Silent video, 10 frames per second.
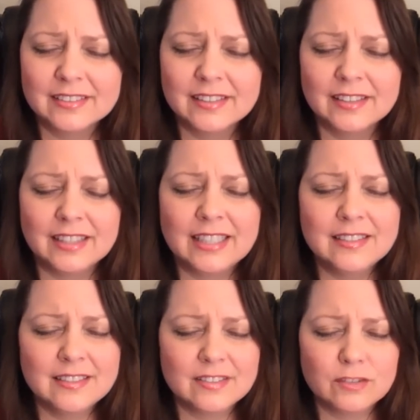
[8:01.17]
at
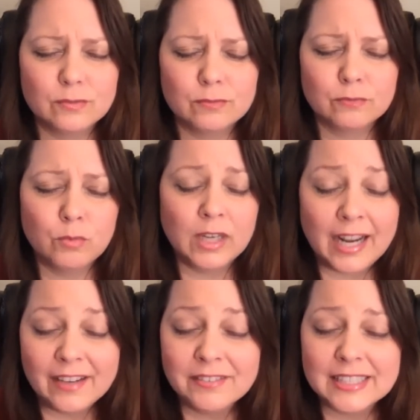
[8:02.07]
least what
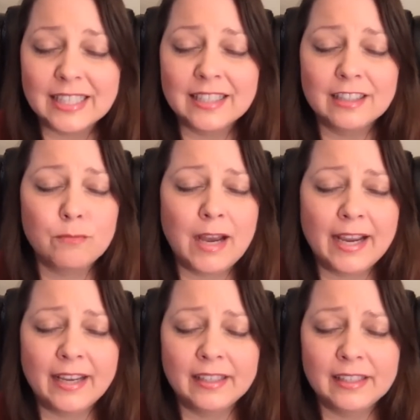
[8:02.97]
I've seen in
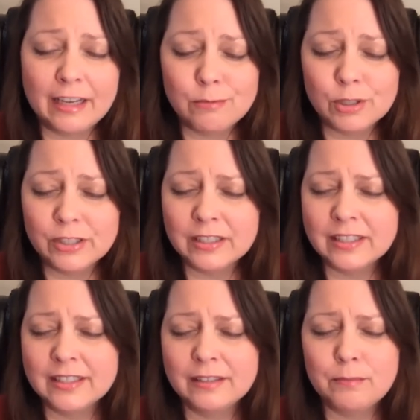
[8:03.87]
my neighborhood and